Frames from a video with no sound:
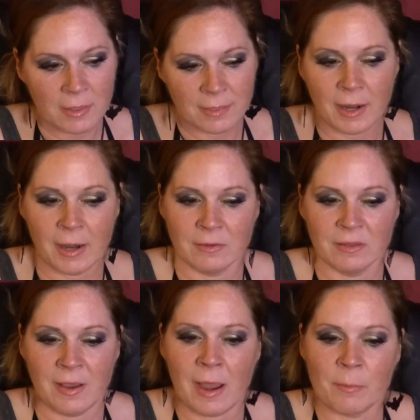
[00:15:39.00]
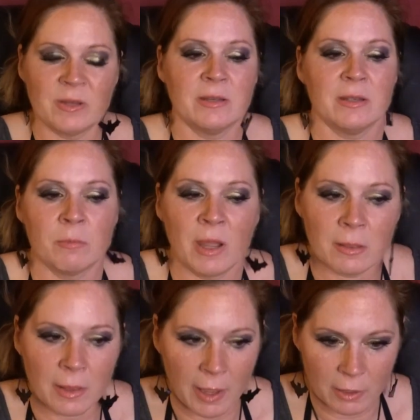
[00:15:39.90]
that has happened in my
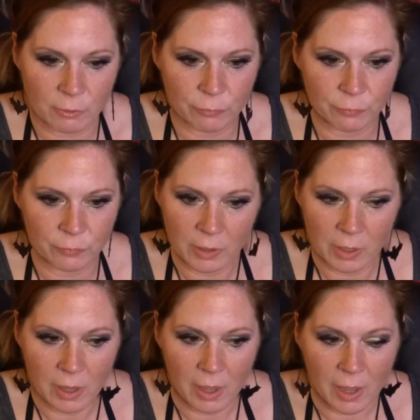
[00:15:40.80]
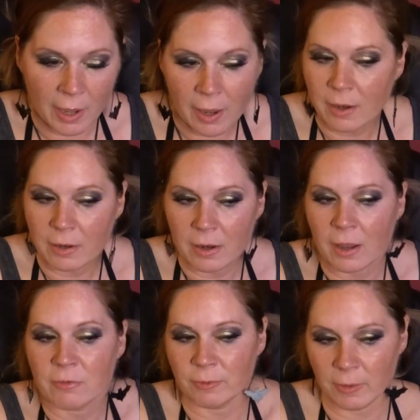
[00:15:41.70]
life. and
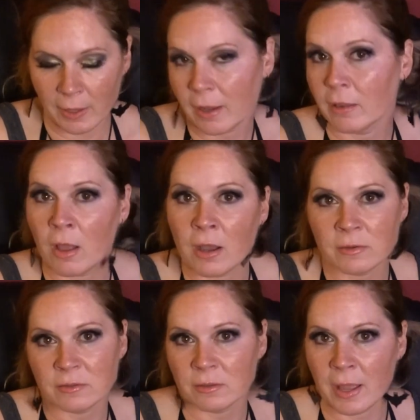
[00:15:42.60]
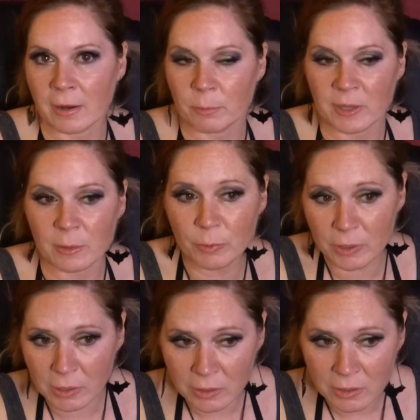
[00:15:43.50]
I feel like I lost a lot of
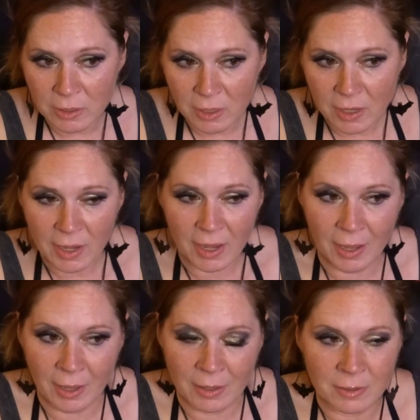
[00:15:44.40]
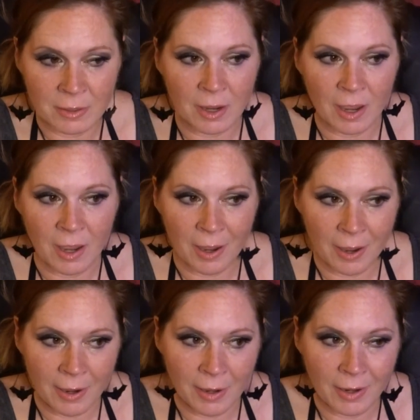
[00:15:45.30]
people, and
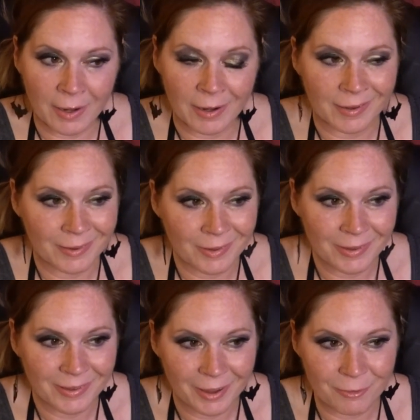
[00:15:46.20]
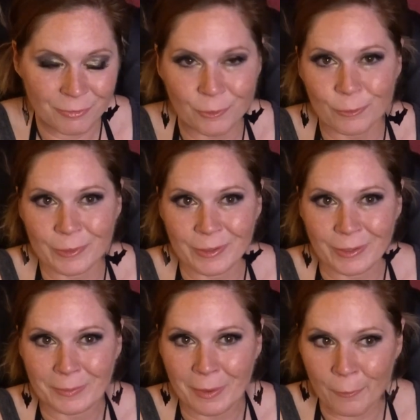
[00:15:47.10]
I I feel really
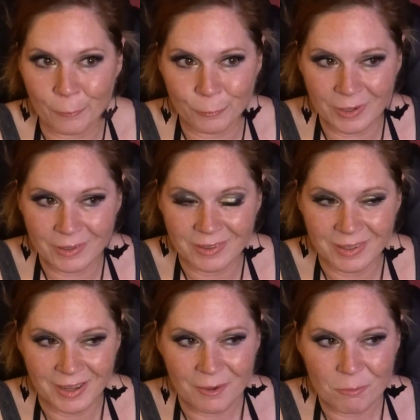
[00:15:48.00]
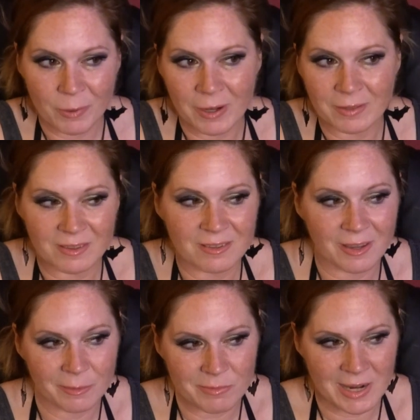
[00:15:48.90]
alone. But at the
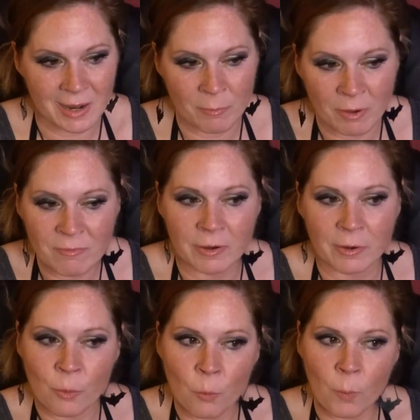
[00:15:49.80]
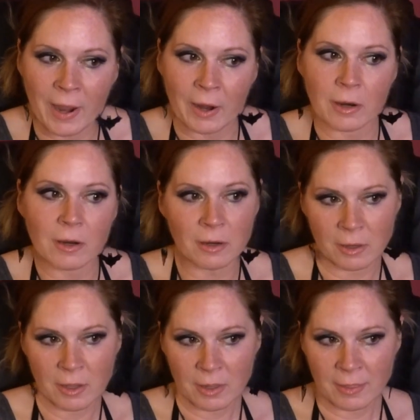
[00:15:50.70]
same time, I'm very aware
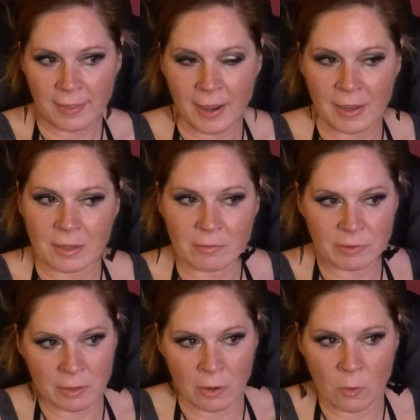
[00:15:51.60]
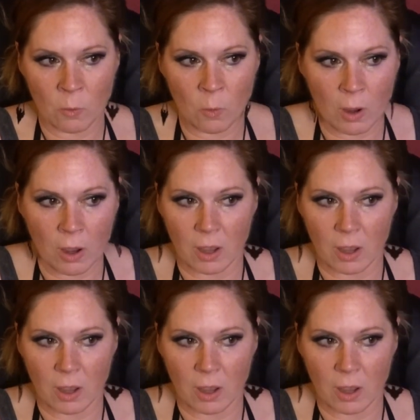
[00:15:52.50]
that even though